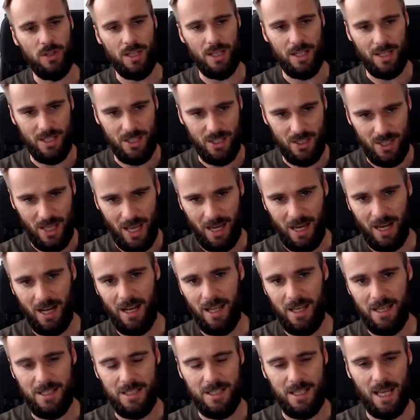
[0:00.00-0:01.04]
the exact
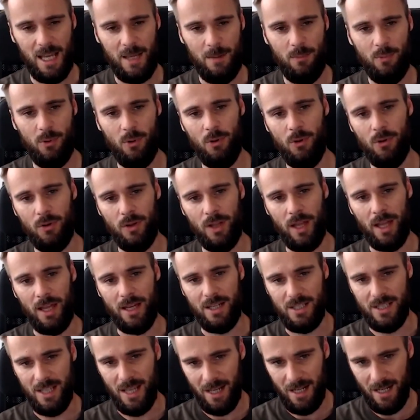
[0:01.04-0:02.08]
Clay table,
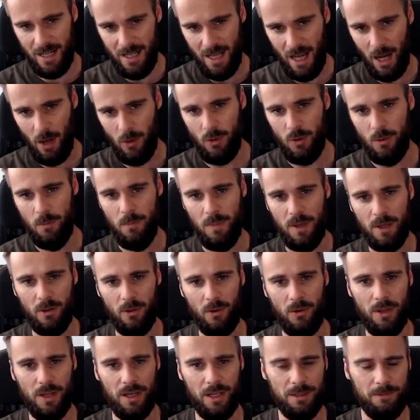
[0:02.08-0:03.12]
exactly how you
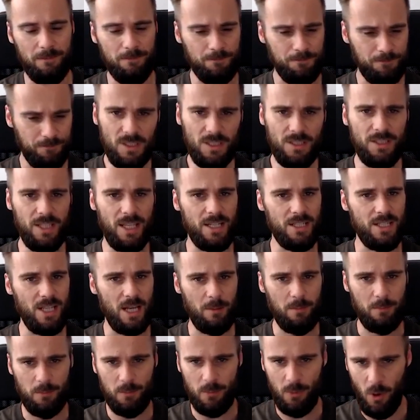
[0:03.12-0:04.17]
build it, the
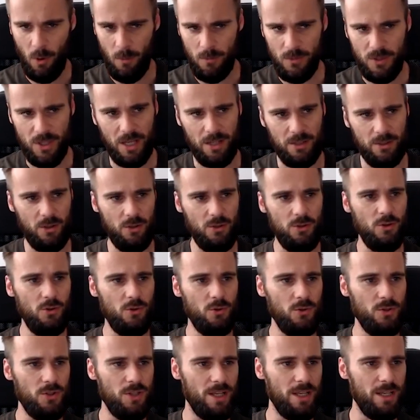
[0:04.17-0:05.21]
exact prompts that you're
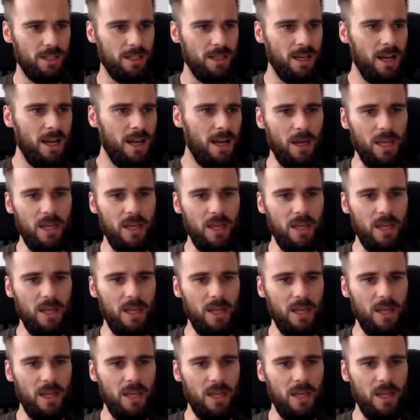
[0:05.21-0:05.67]
using.